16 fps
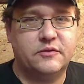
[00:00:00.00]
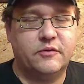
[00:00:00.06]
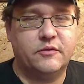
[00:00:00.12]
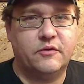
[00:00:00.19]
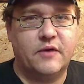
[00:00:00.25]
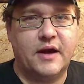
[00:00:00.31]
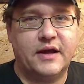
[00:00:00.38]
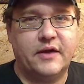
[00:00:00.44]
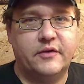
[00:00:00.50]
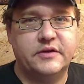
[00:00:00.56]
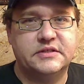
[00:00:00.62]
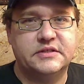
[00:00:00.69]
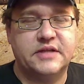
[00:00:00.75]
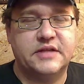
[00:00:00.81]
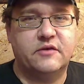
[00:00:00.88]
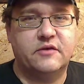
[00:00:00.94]
crack out his
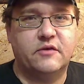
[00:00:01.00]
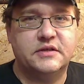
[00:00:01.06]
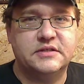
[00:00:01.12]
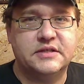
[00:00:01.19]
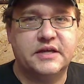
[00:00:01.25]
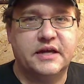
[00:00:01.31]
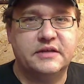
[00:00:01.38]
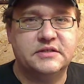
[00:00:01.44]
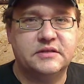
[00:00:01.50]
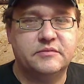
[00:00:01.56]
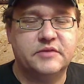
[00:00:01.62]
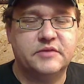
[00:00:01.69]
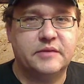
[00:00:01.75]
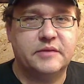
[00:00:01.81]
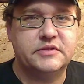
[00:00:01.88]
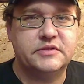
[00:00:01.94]
Necrons again
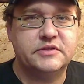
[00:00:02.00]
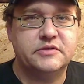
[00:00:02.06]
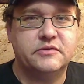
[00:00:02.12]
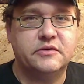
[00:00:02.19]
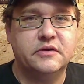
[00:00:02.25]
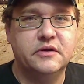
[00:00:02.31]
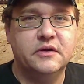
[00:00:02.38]
sometime soon.